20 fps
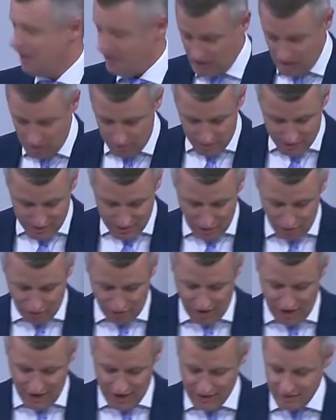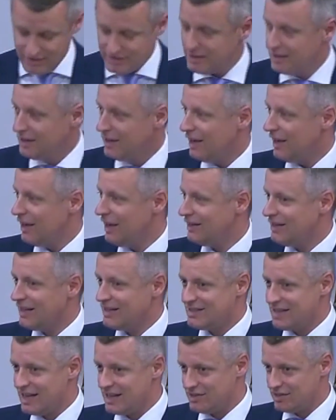Now, myself and
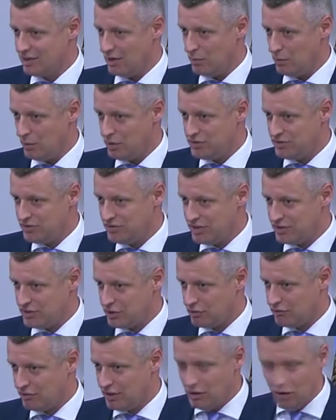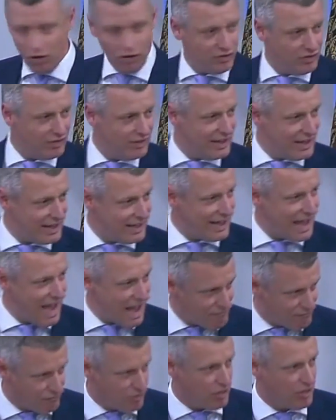Nancy Astor would disagree on nearly
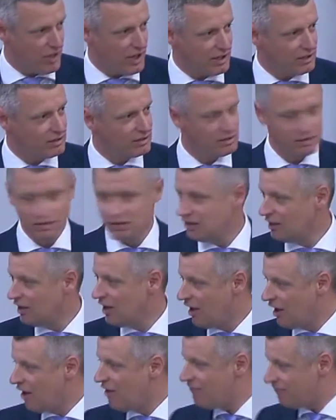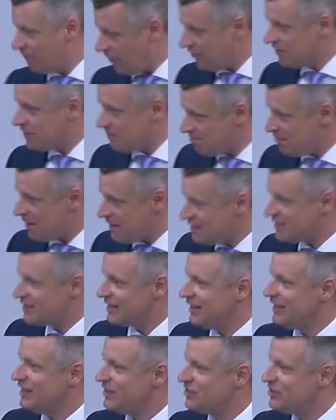everything. Fundamentally